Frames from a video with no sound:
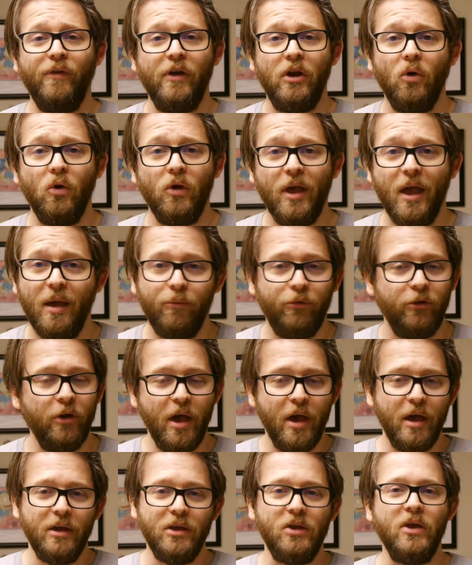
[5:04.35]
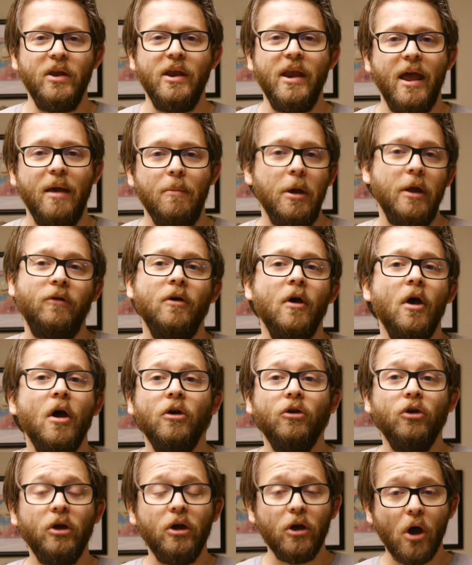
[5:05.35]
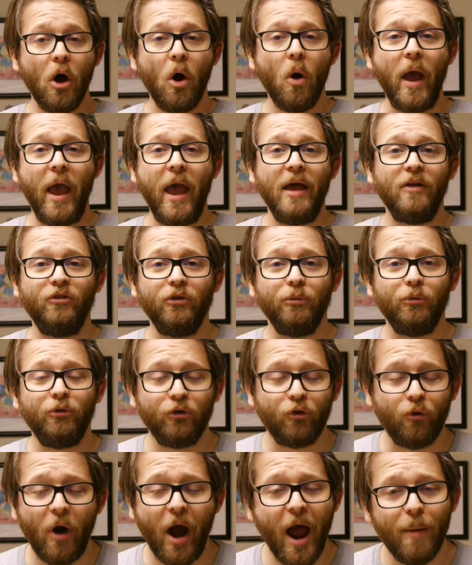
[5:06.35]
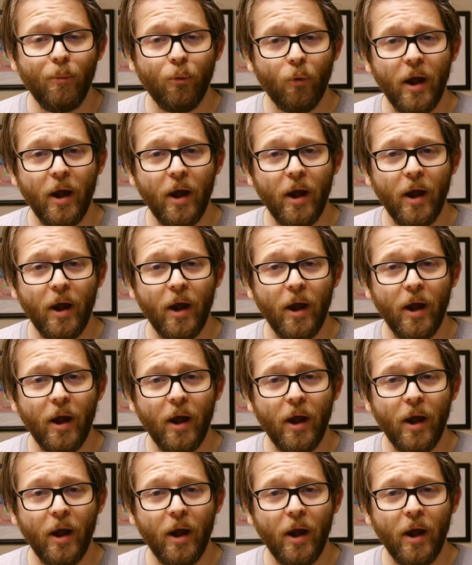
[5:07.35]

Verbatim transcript: video games you name it. You can go and subscribe